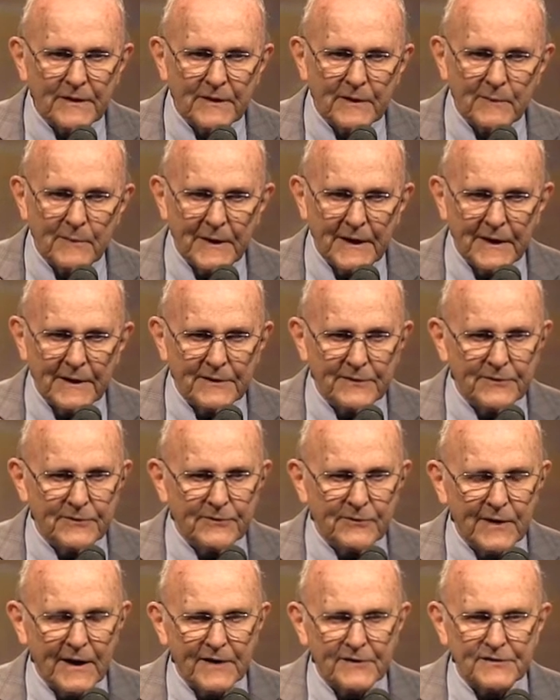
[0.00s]
The men
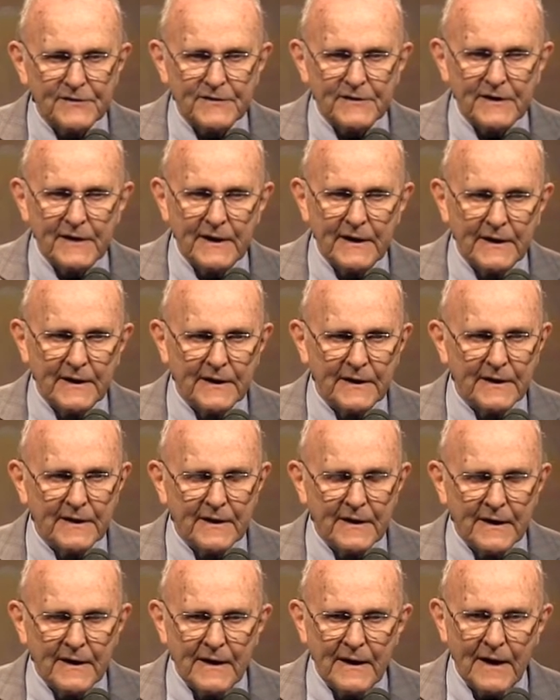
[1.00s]
dress in
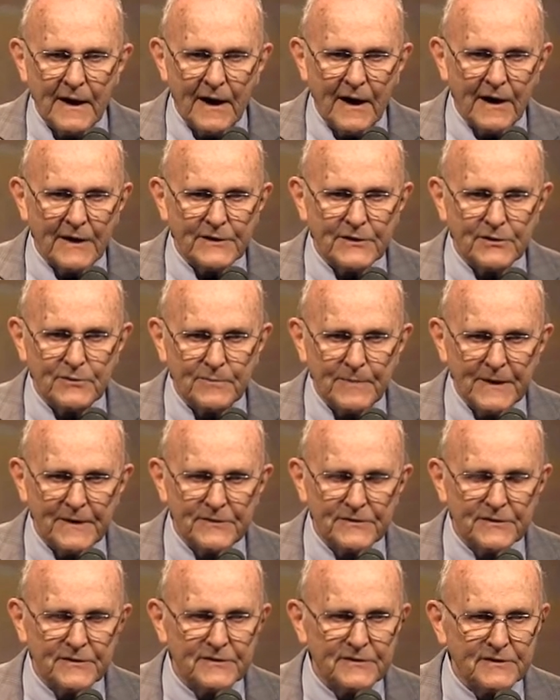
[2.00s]
2
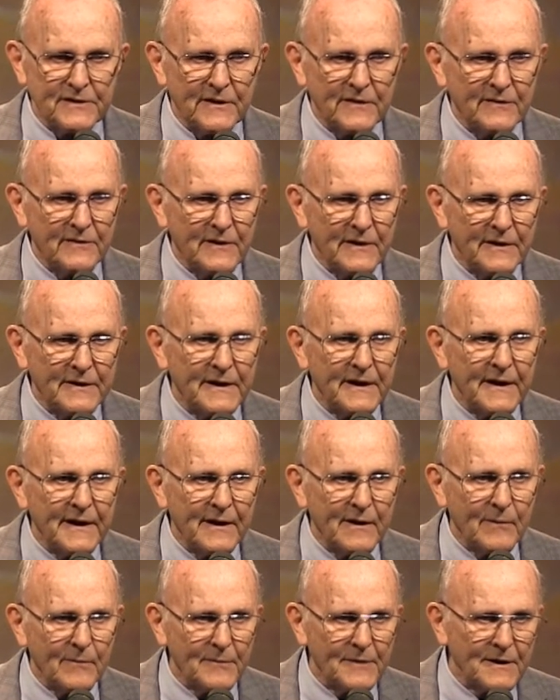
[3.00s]
pieces of
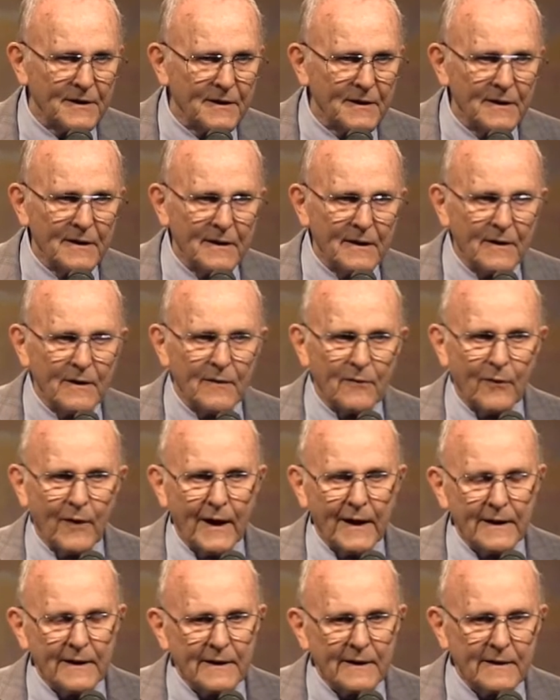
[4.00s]
unhemmed
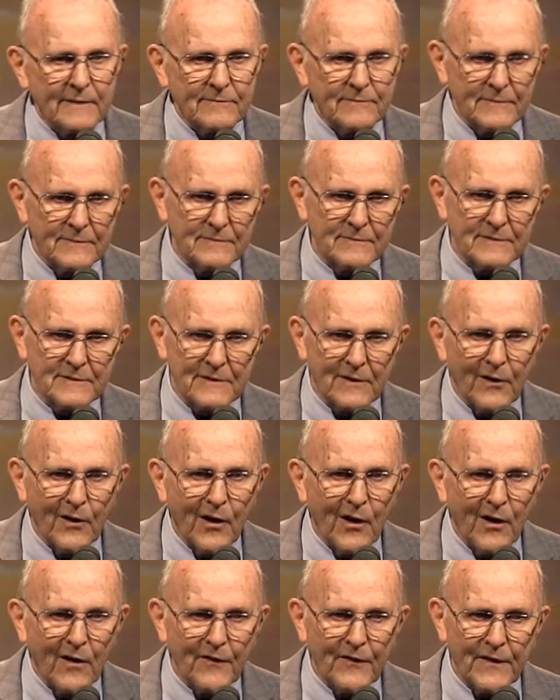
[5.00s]
white
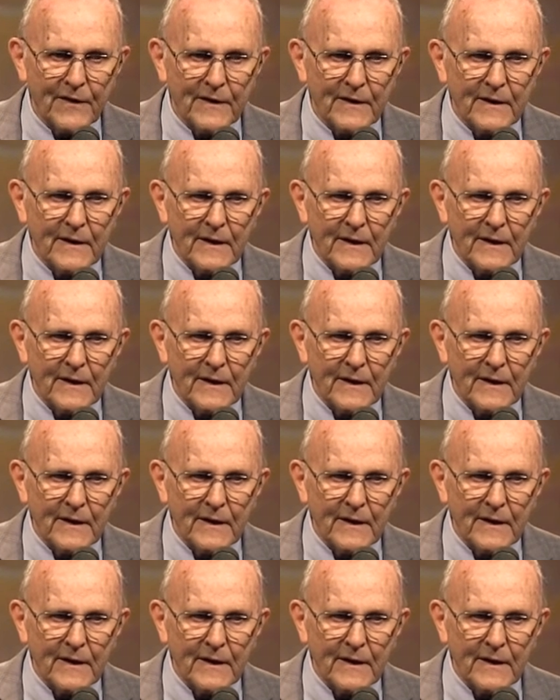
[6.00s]
cloth,